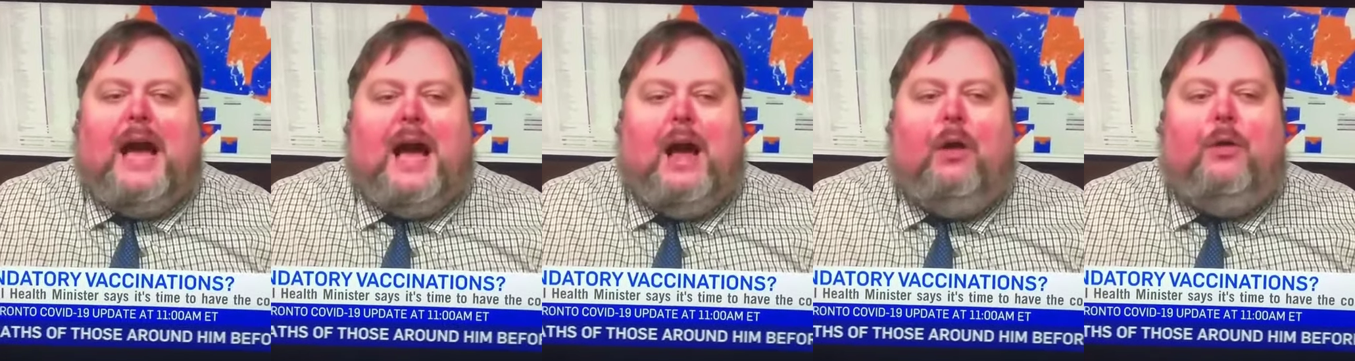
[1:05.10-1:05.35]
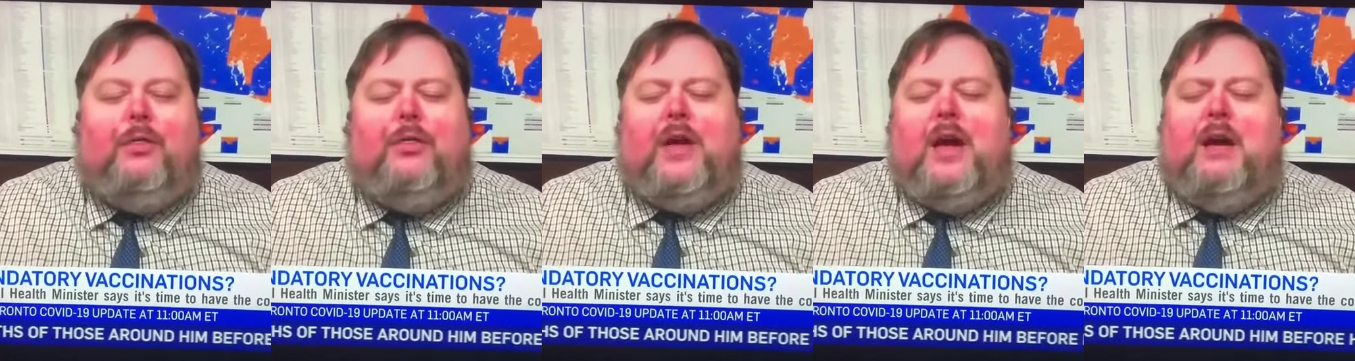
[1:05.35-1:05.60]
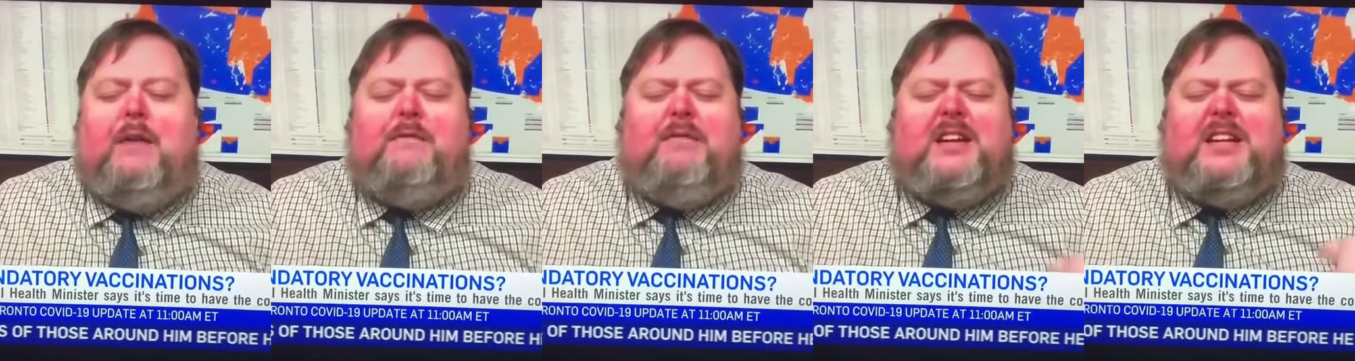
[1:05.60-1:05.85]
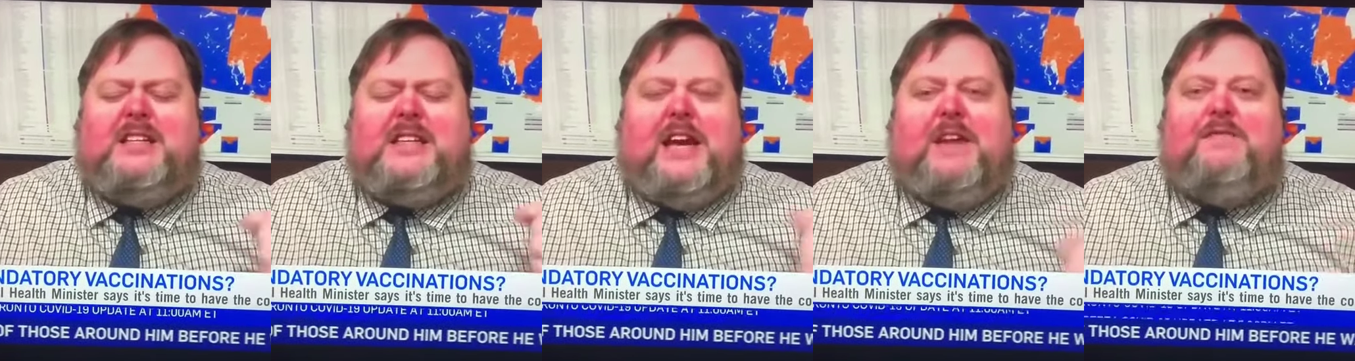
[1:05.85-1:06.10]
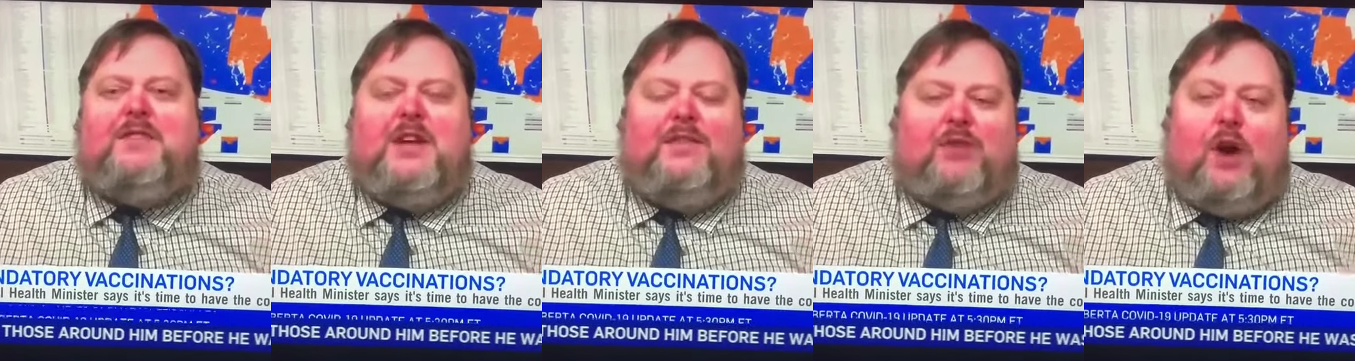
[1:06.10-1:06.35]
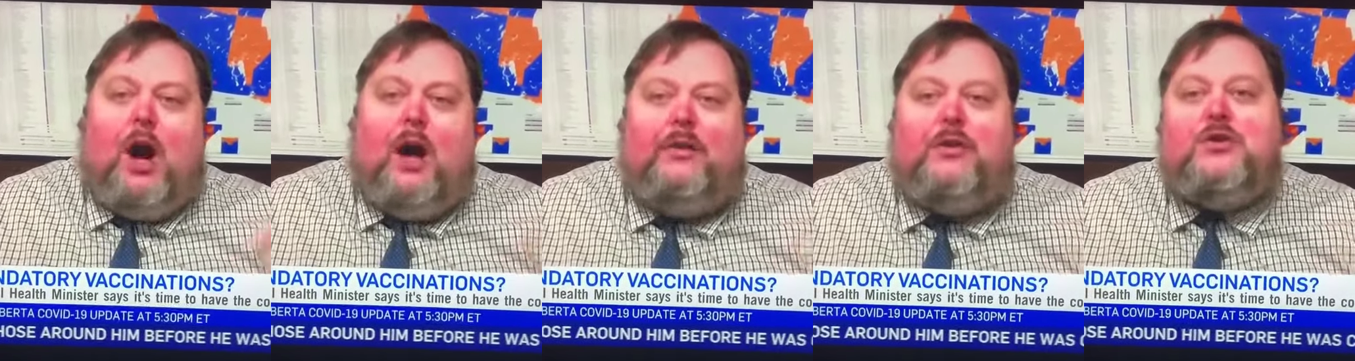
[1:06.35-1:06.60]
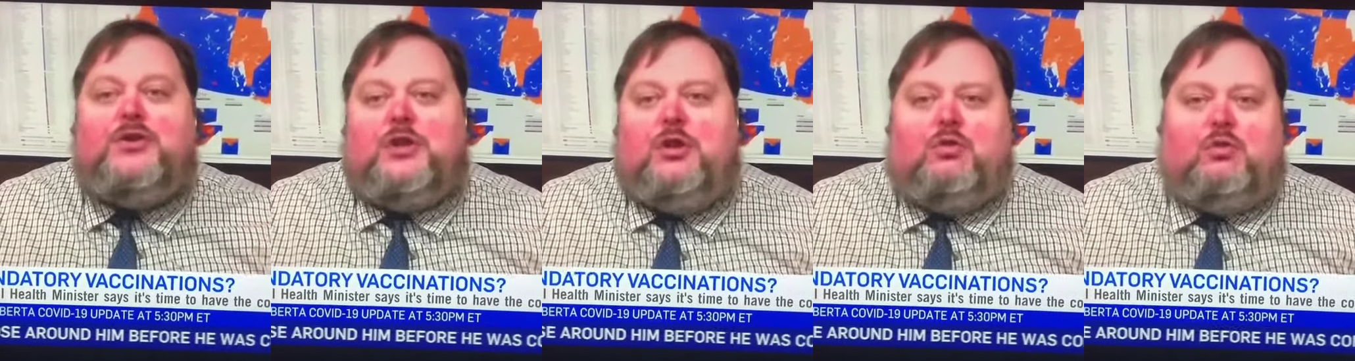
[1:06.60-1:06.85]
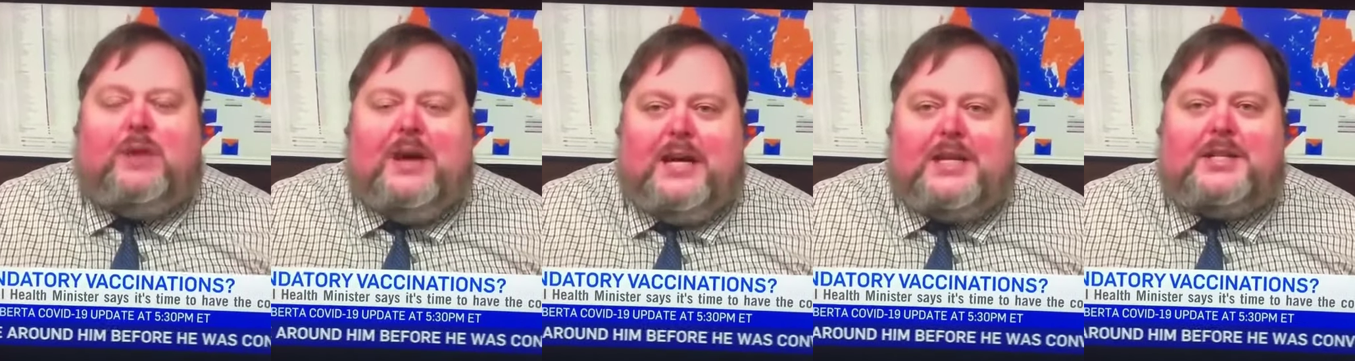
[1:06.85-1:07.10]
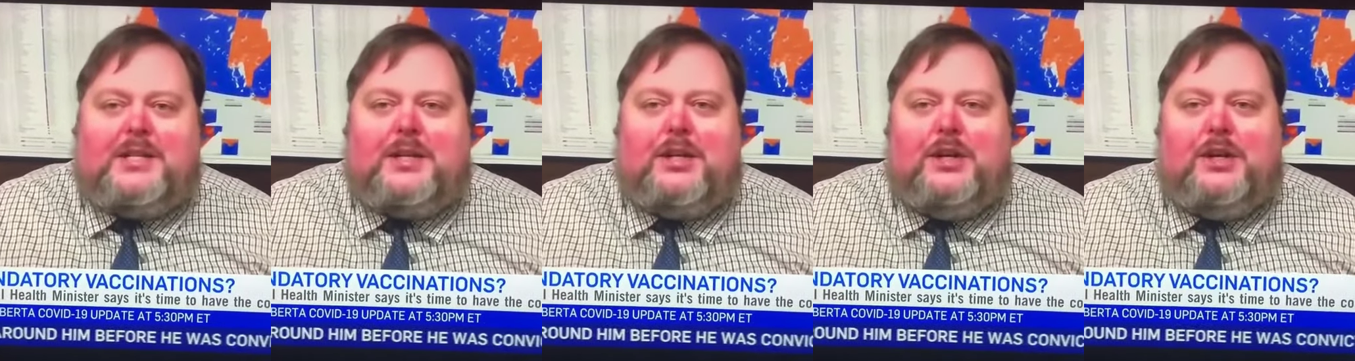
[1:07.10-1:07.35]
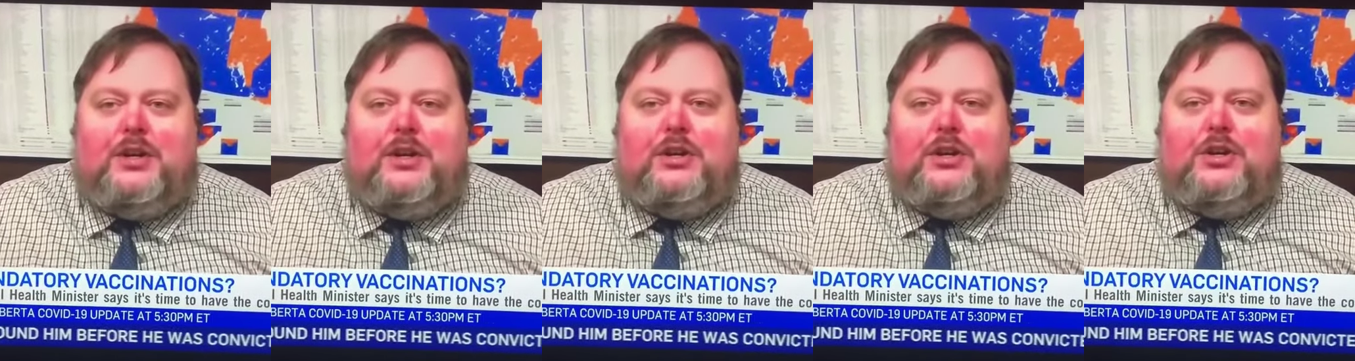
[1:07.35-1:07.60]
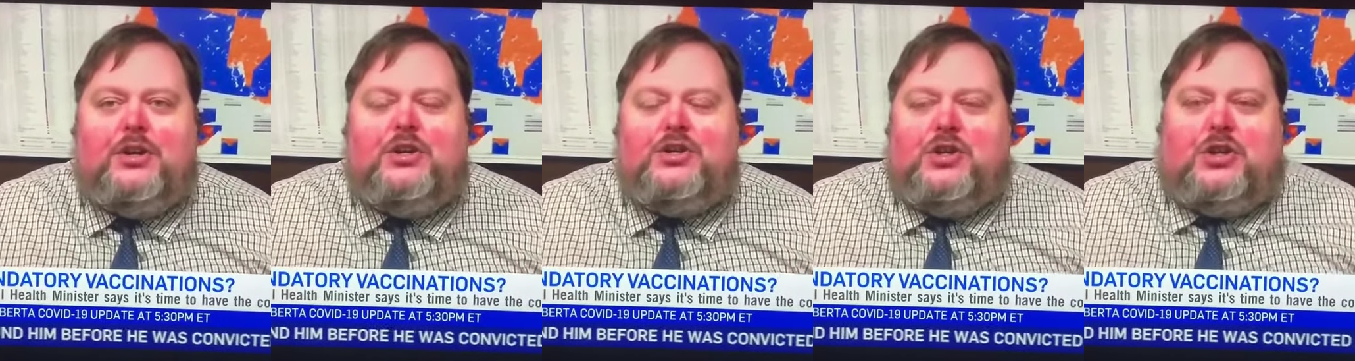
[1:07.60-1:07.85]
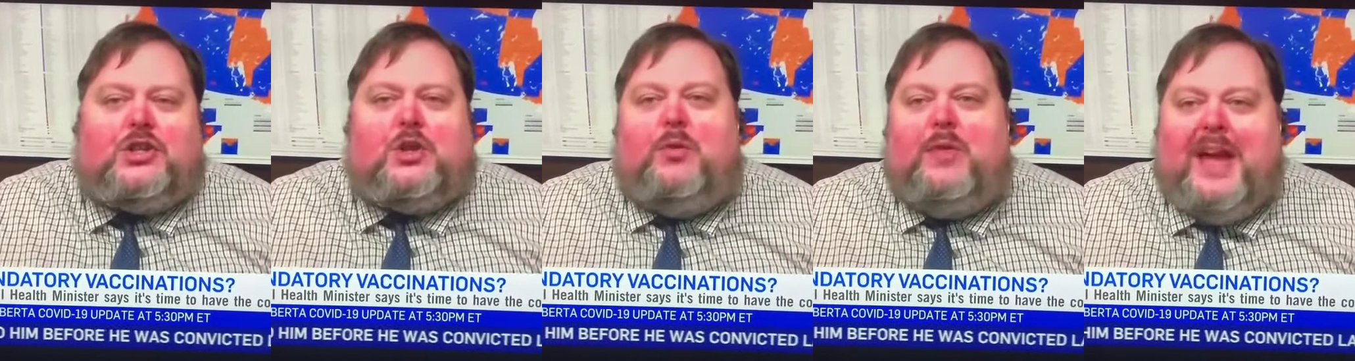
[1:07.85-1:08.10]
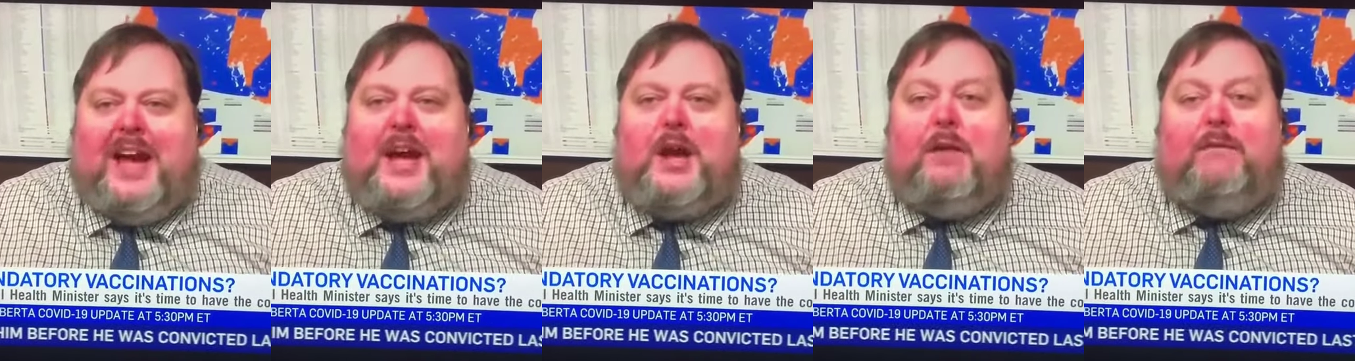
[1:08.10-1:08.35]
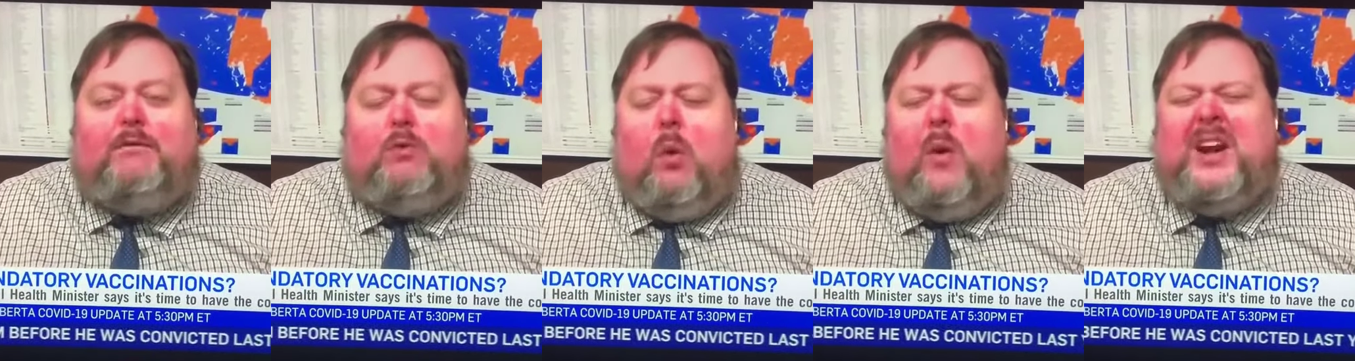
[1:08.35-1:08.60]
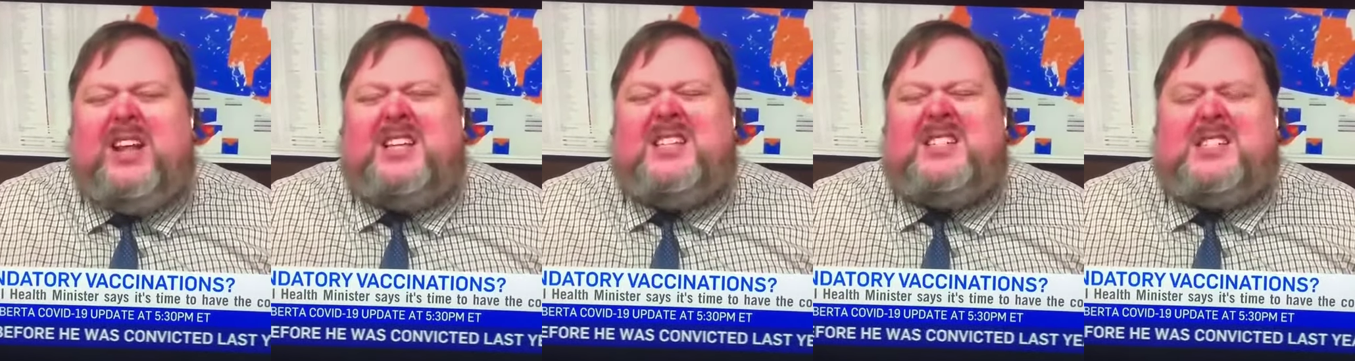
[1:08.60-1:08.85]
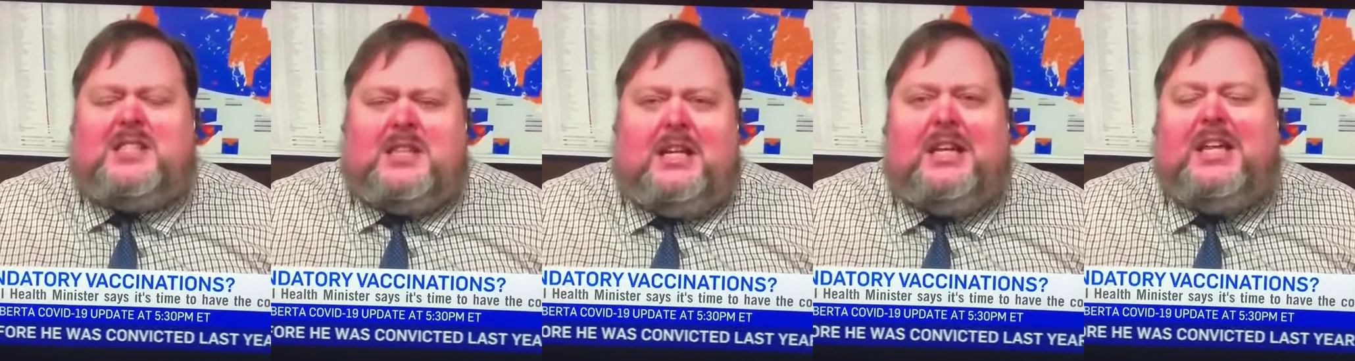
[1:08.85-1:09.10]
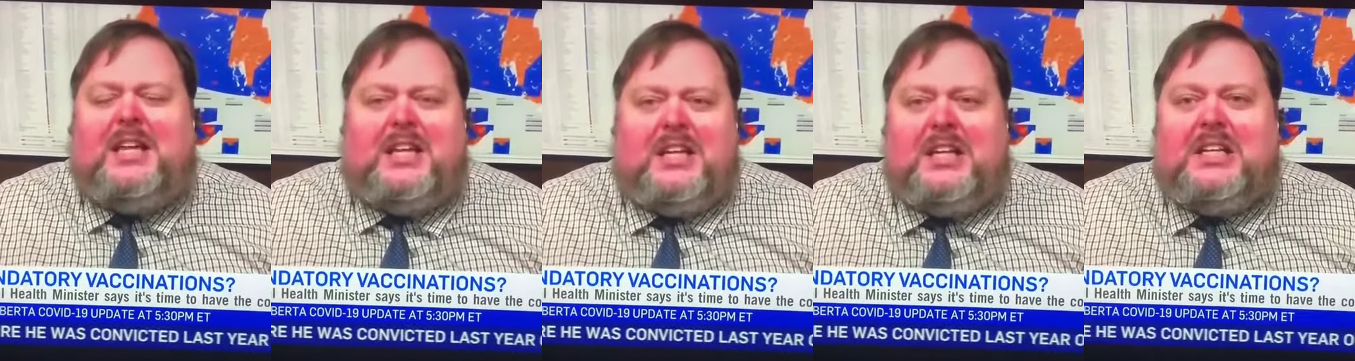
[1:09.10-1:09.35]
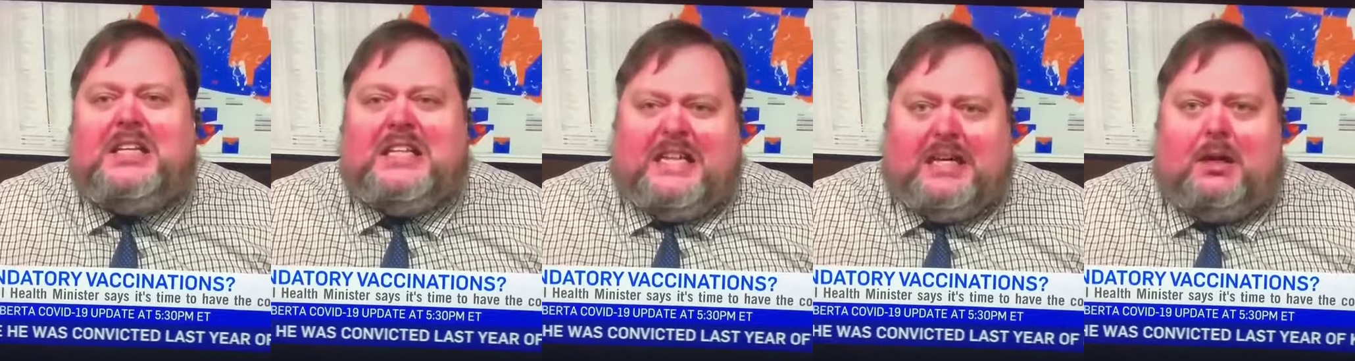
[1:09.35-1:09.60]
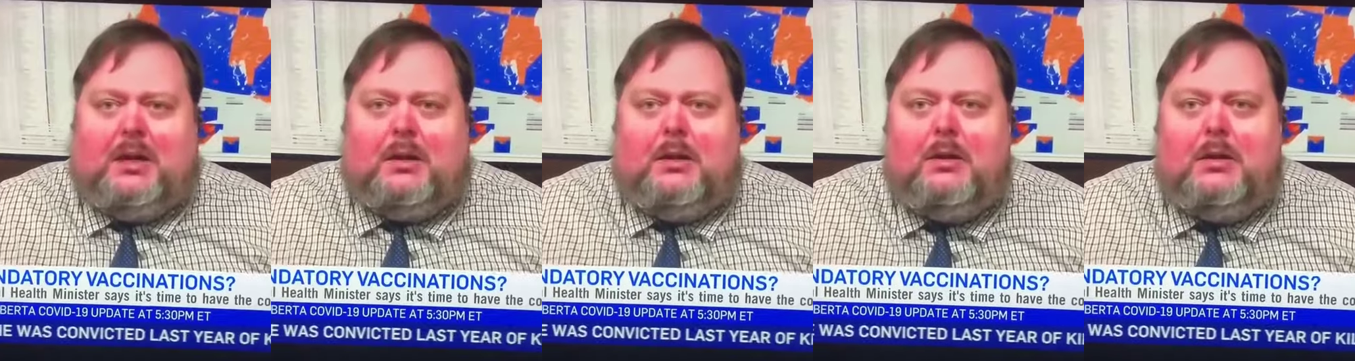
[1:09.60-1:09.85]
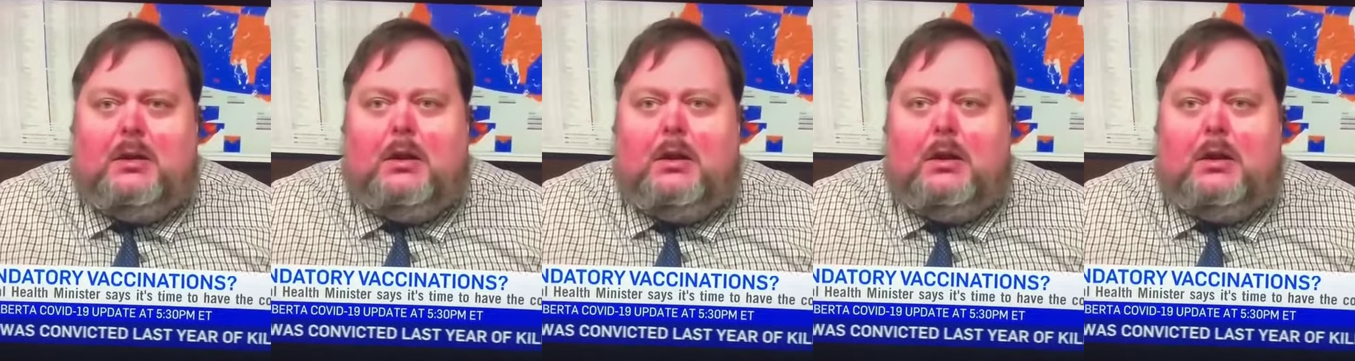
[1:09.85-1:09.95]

the health and safety of others at risk just so they can avoid a silly little needle.